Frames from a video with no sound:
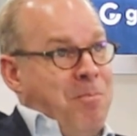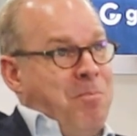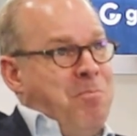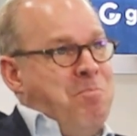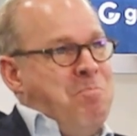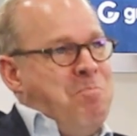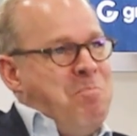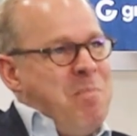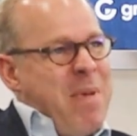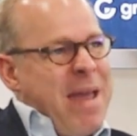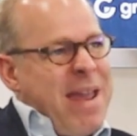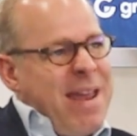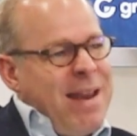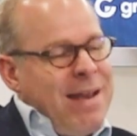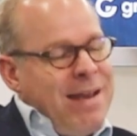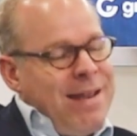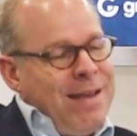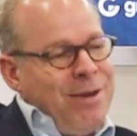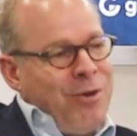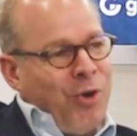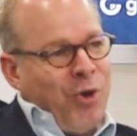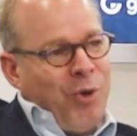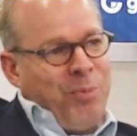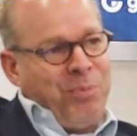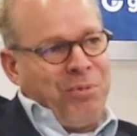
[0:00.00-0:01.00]

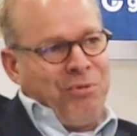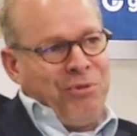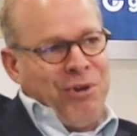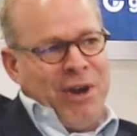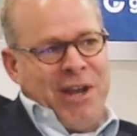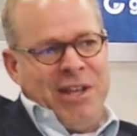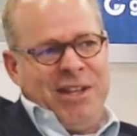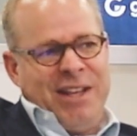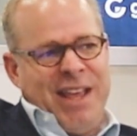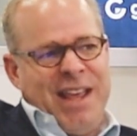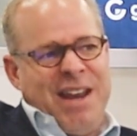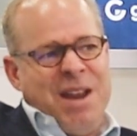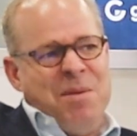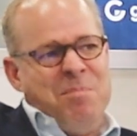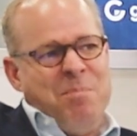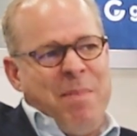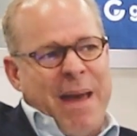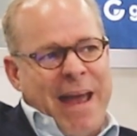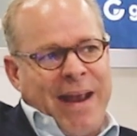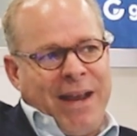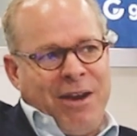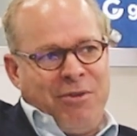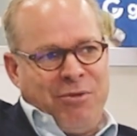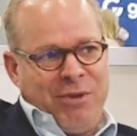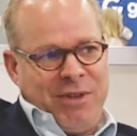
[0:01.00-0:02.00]
mainly operate in a
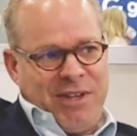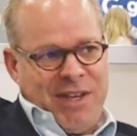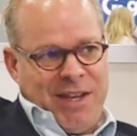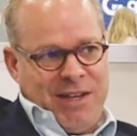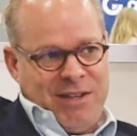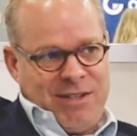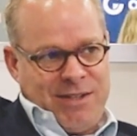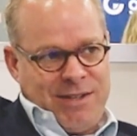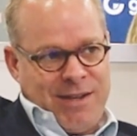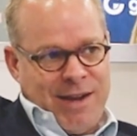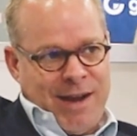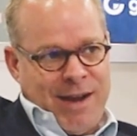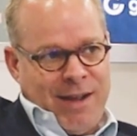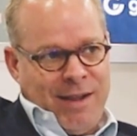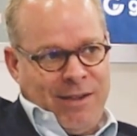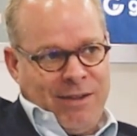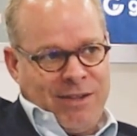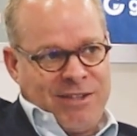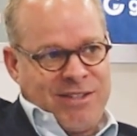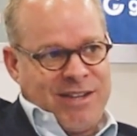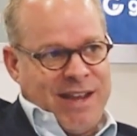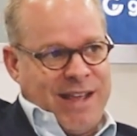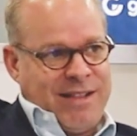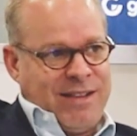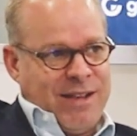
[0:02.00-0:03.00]
banqueting style
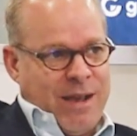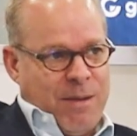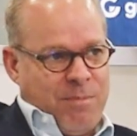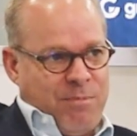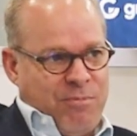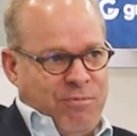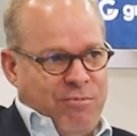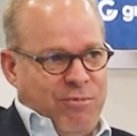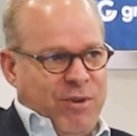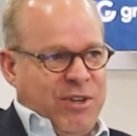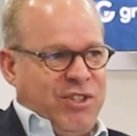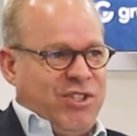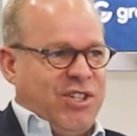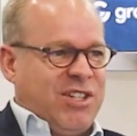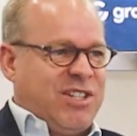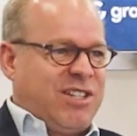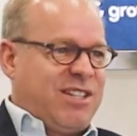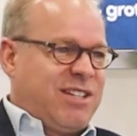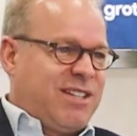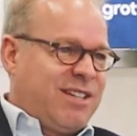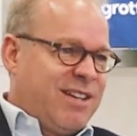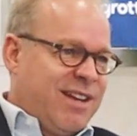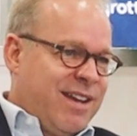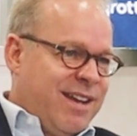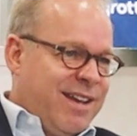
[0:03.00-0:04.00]
setup, which
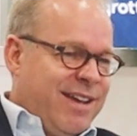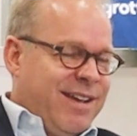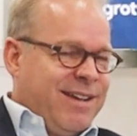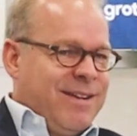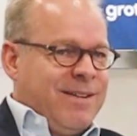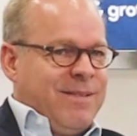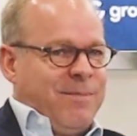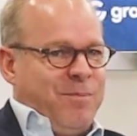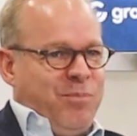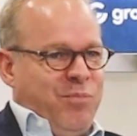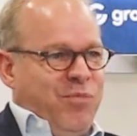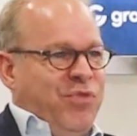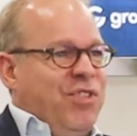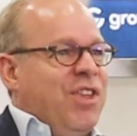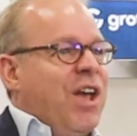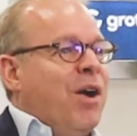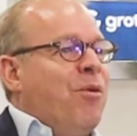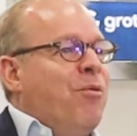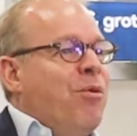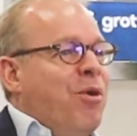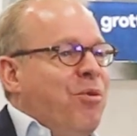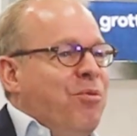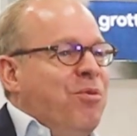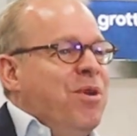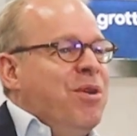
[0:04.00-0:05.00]
is
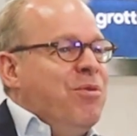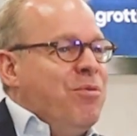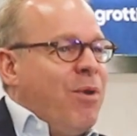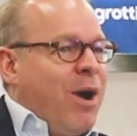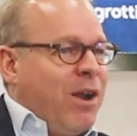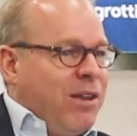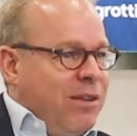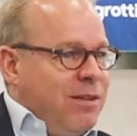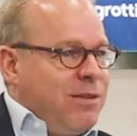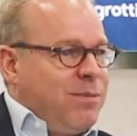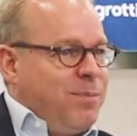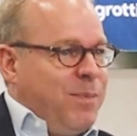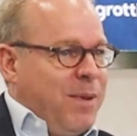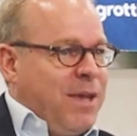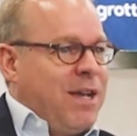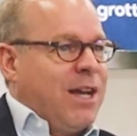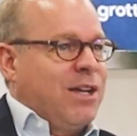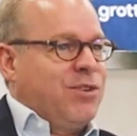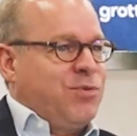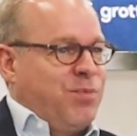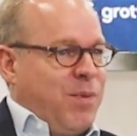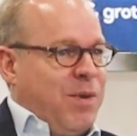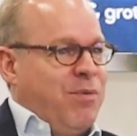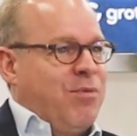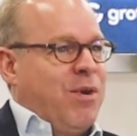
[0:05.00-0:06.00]
not what we want,
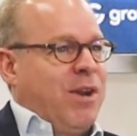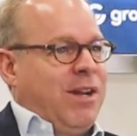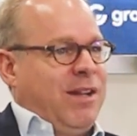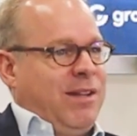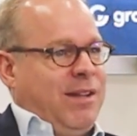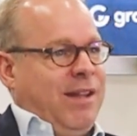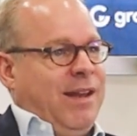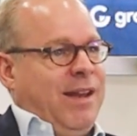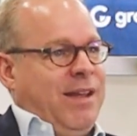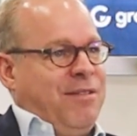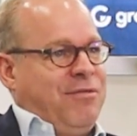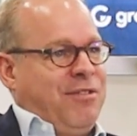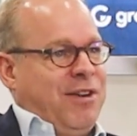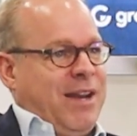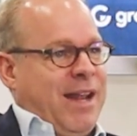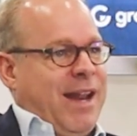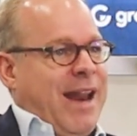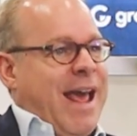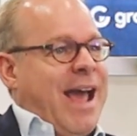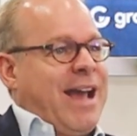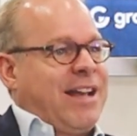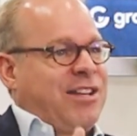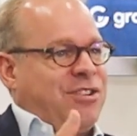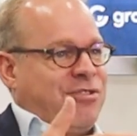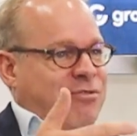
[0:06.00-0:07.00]
because we want to deliver
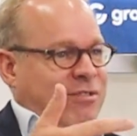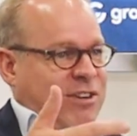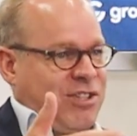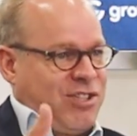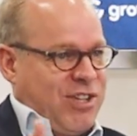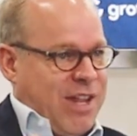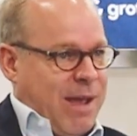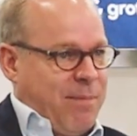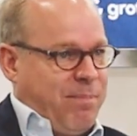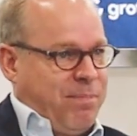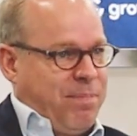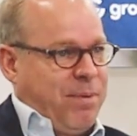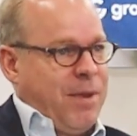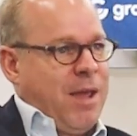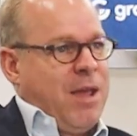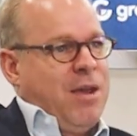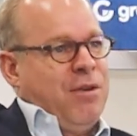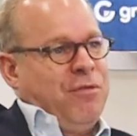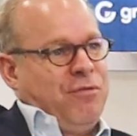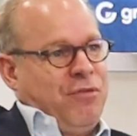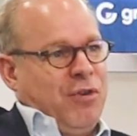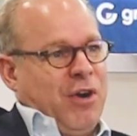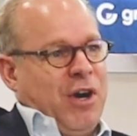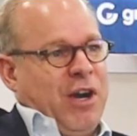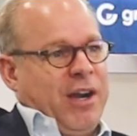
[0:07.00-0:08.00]
that extra step
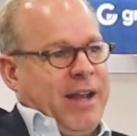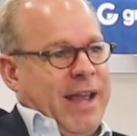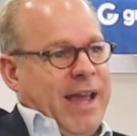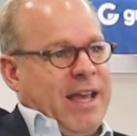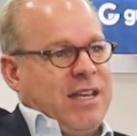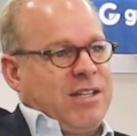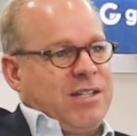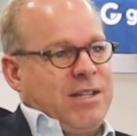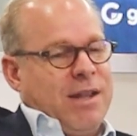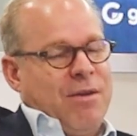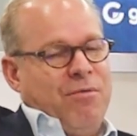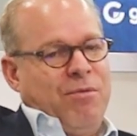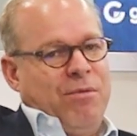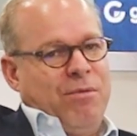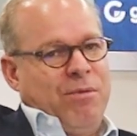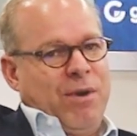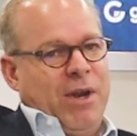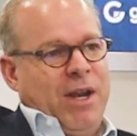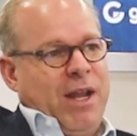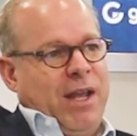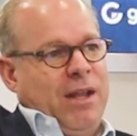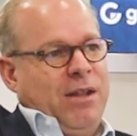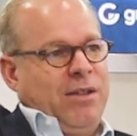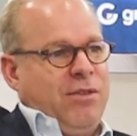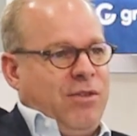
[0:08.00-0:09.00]
for our guests, and we
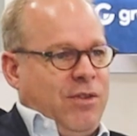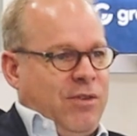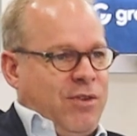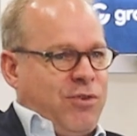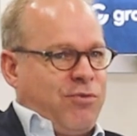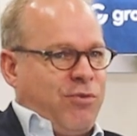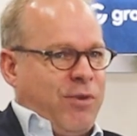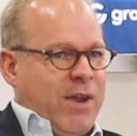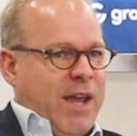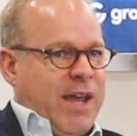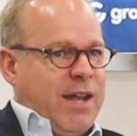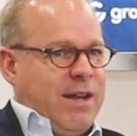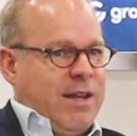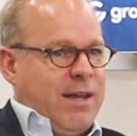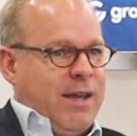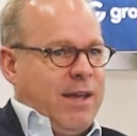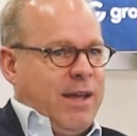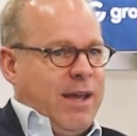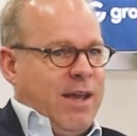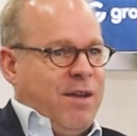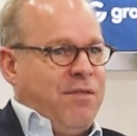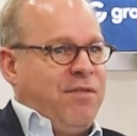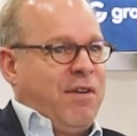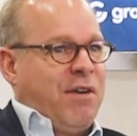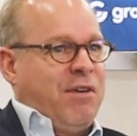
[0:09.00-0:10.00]
want to create
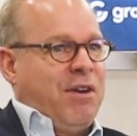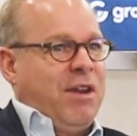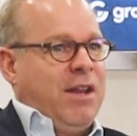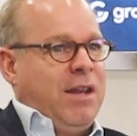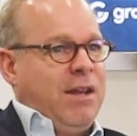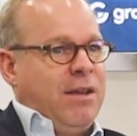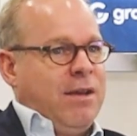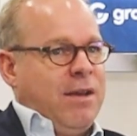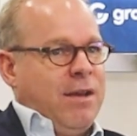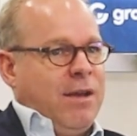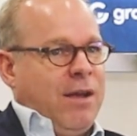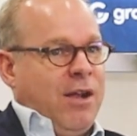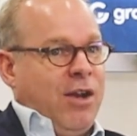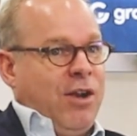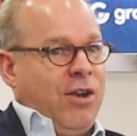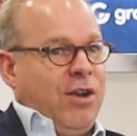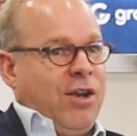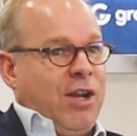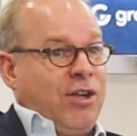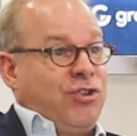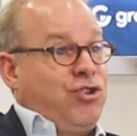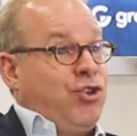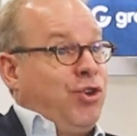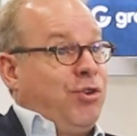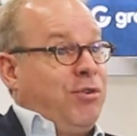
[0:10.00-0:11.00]
a very
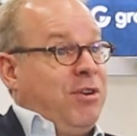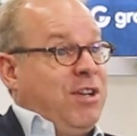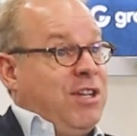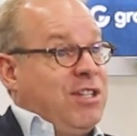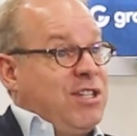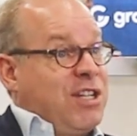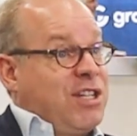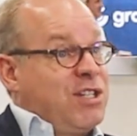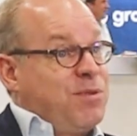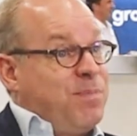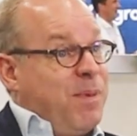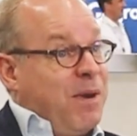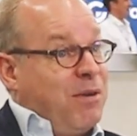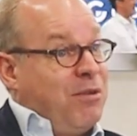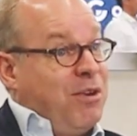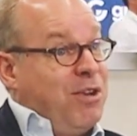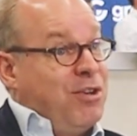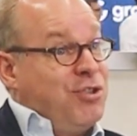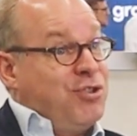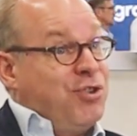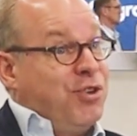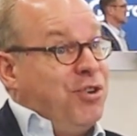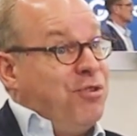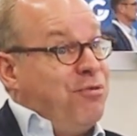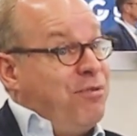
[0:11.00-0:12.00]
luxurious
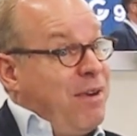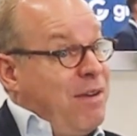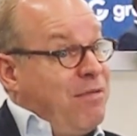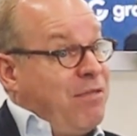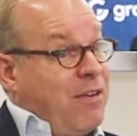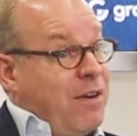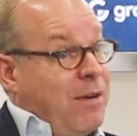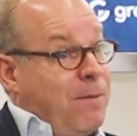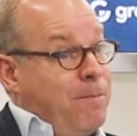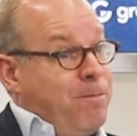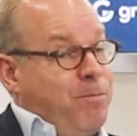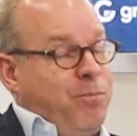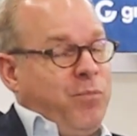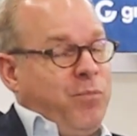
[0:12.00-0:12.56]
experience on the river.